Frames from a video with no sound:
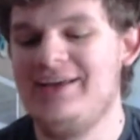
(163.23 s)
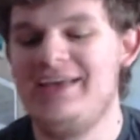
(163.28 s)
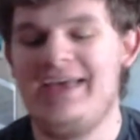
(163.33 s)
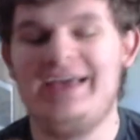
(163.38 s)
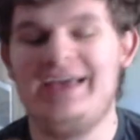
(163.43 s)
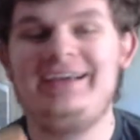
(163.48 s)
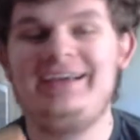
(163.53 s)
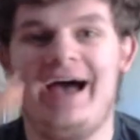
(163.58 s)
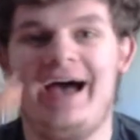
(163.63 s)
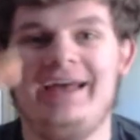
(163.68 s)
It
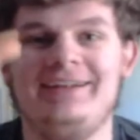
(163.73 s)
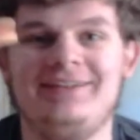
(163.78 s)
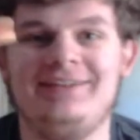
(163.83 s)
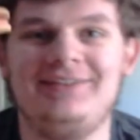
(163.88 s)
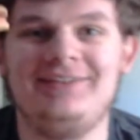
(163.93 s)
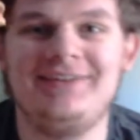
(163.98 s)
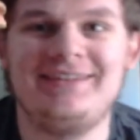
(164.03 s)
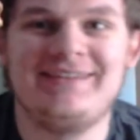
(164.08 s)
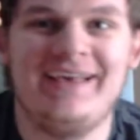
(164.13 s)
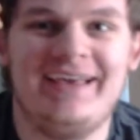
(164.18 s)
kind of
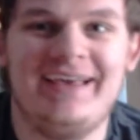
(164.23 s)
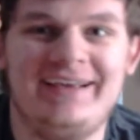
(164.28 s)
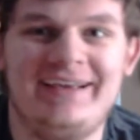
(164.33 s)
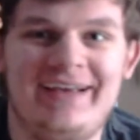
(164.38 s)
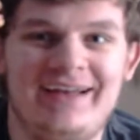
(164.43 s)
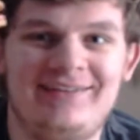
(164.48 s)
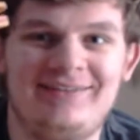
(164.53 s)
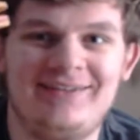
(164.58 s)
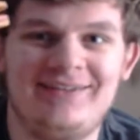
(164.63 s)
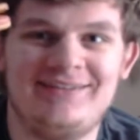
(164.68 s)
looks
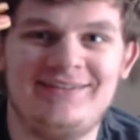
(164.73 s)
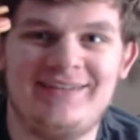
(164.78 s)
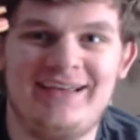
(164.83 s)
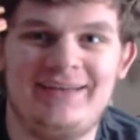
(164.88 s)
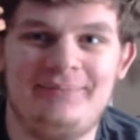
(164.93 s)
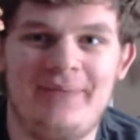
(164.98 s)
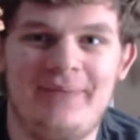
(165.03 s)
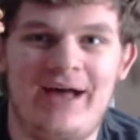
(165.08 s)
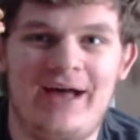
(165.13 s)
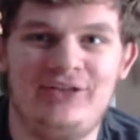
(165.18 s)
like a
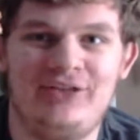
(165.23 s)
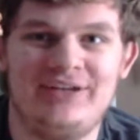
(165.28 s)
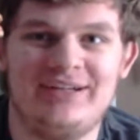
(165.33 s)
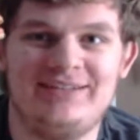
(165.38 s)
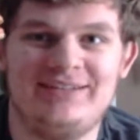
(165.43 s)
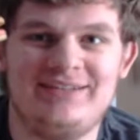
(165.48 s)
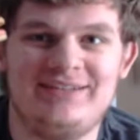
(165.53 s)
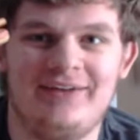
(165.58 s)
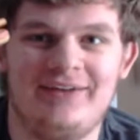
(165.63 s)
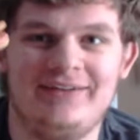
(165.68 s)
mouth and a
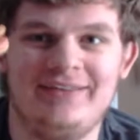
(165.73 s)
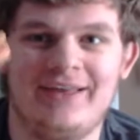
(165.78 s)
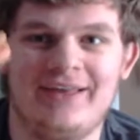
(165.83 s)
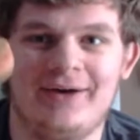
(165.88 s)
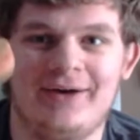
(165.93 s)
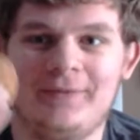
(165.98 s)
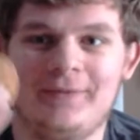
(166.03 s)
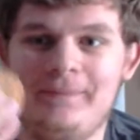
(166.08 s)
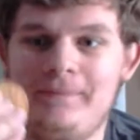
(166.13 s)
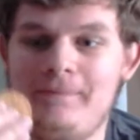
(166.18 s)
tongue though.